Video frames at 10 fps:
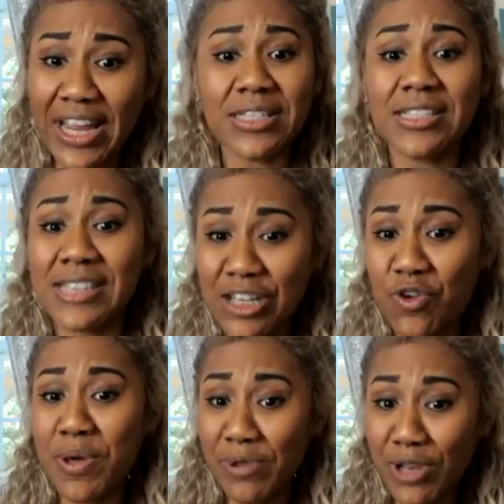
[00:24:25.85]
successful
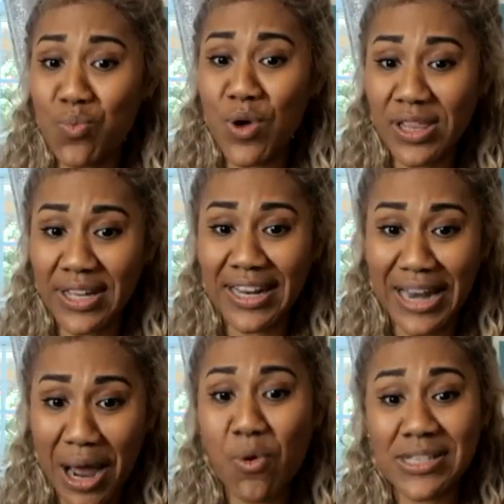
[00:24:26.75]
people are willing, and
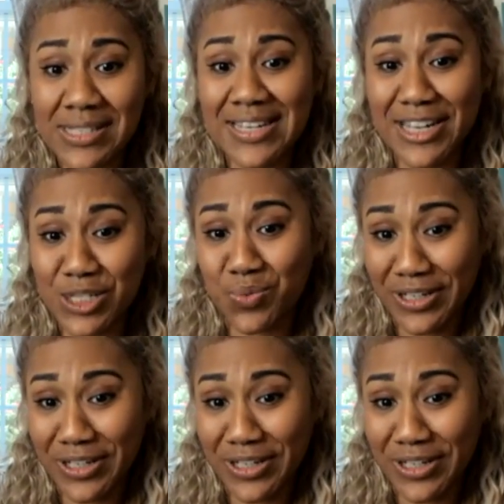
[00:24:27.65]
I want to see this one.